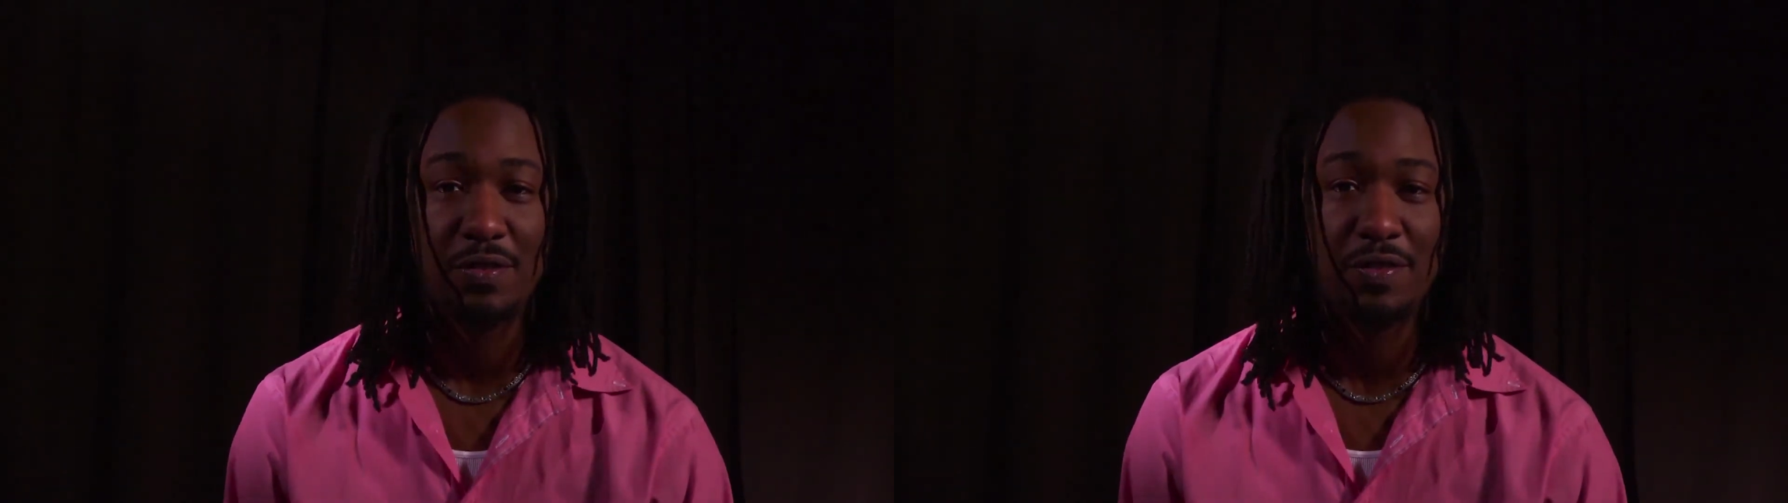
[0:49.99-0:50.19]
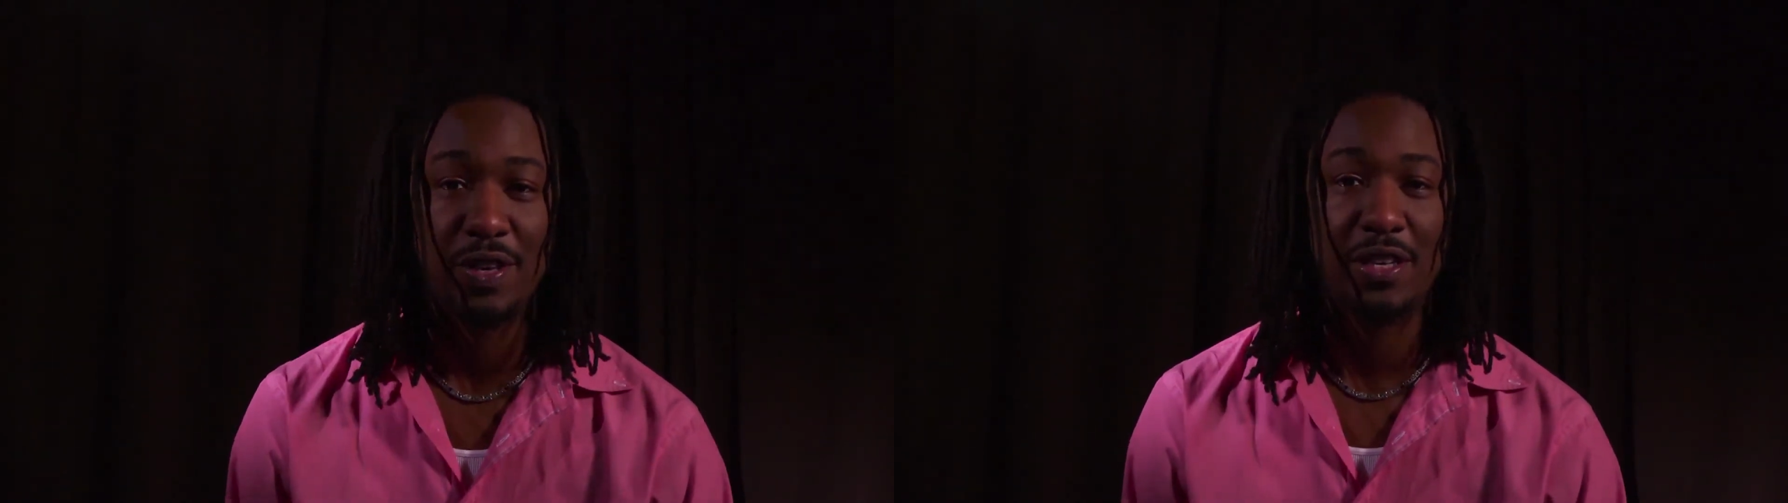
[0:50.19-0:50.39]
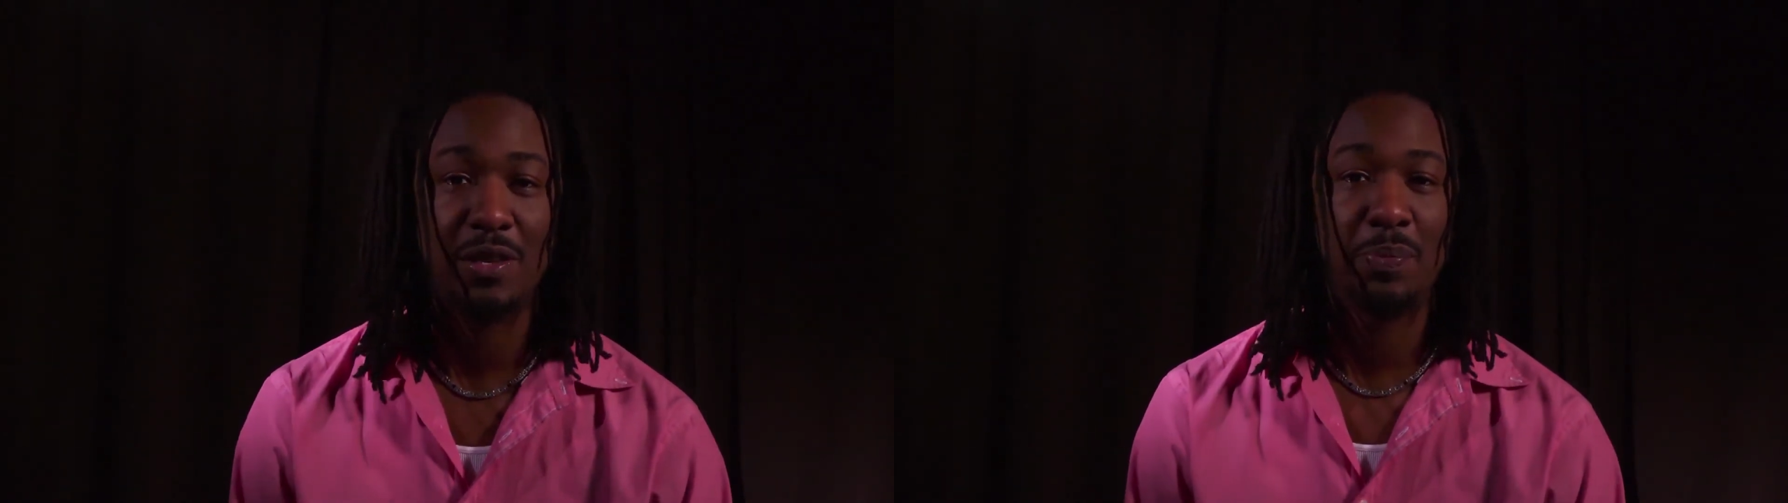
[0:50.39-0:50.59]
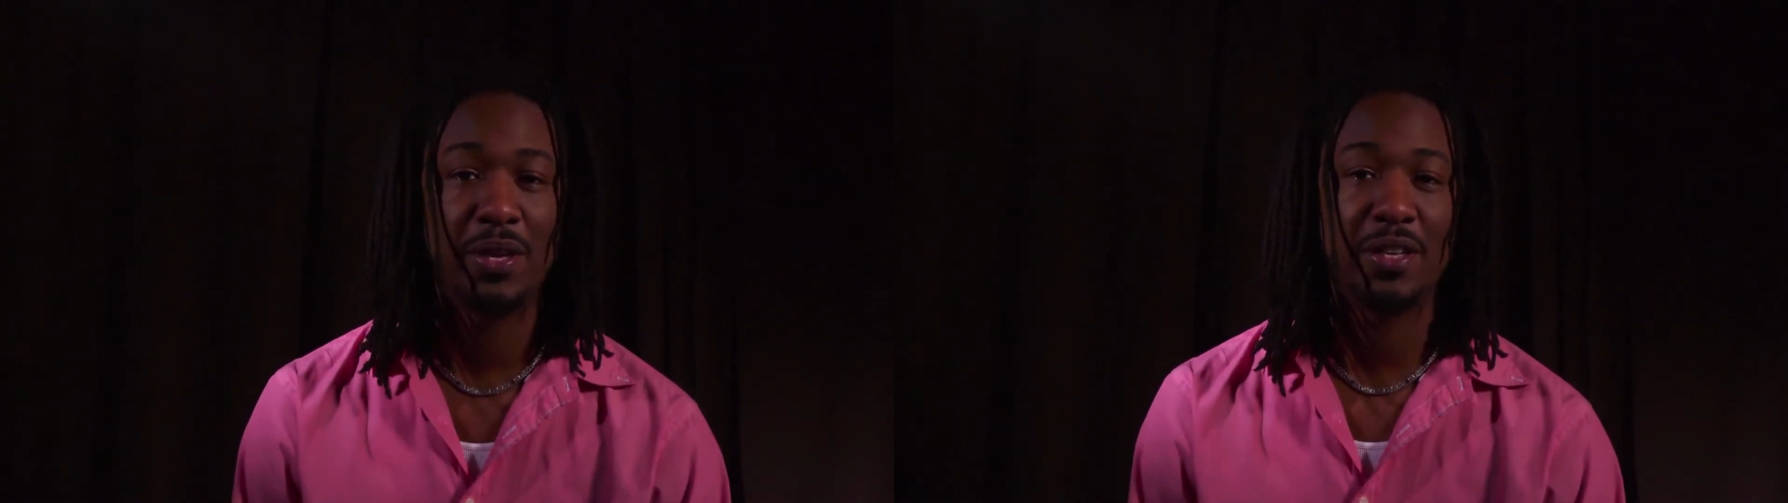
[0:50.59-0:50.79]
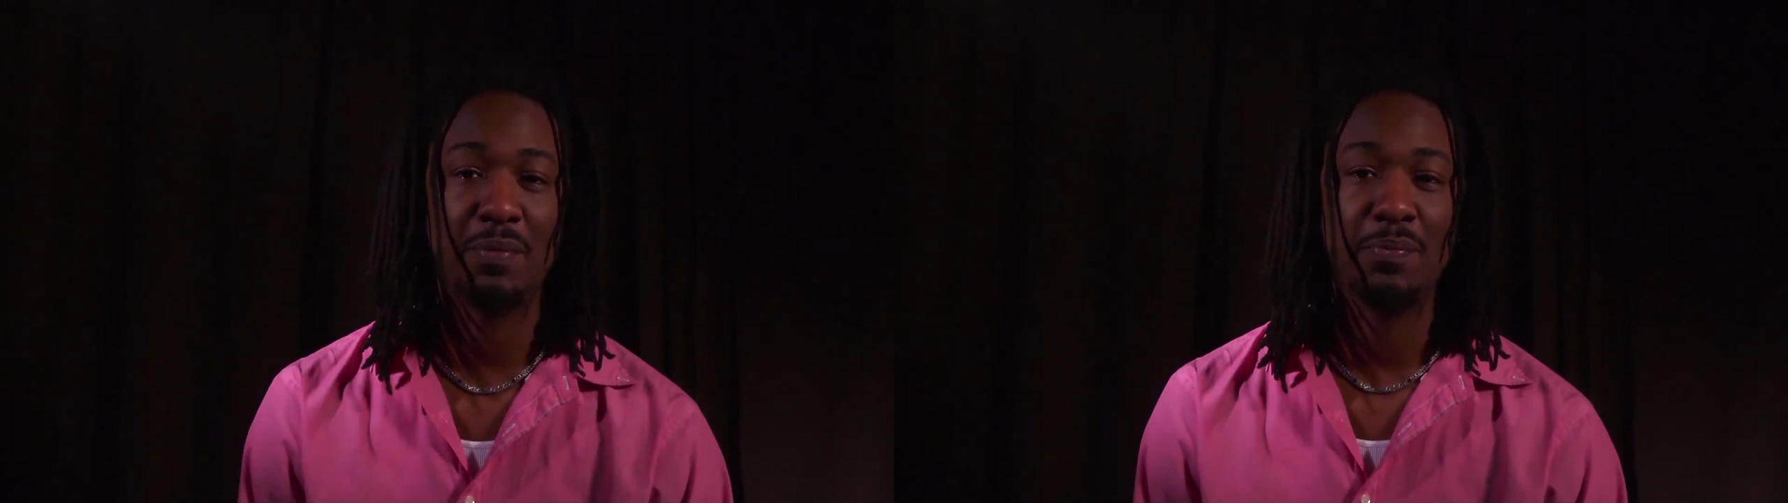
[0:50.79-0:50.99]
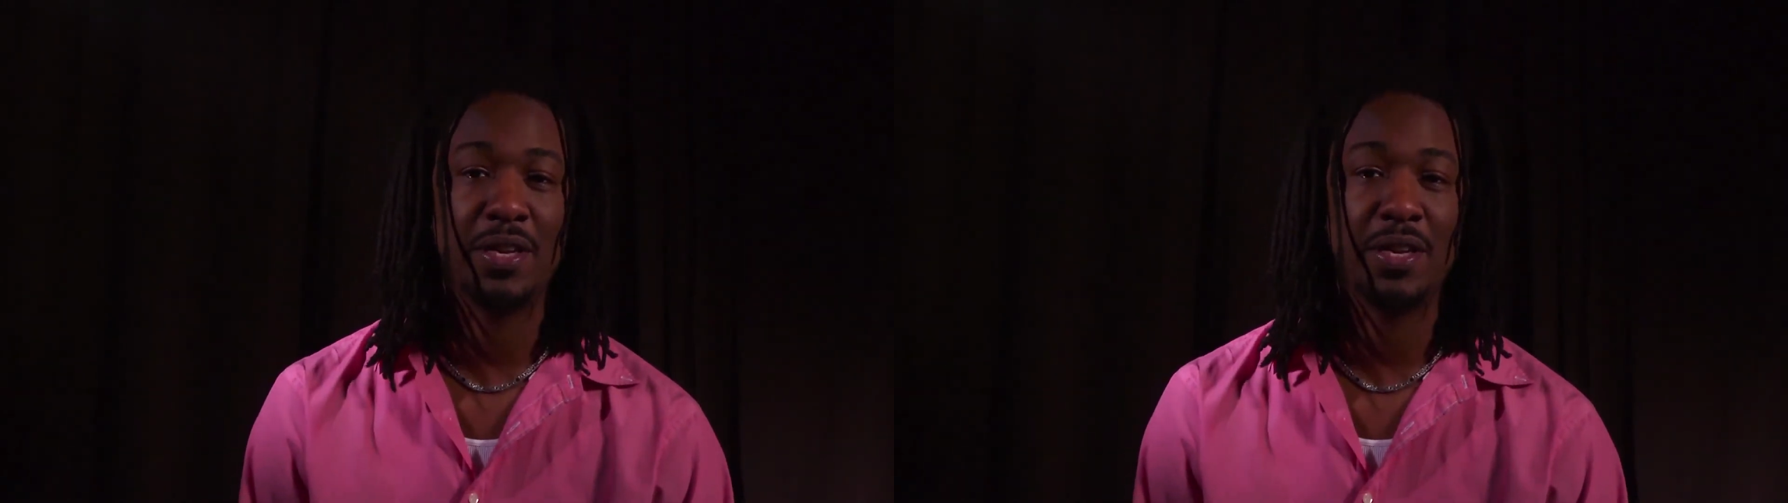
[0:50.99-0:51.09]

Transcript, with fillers: for independent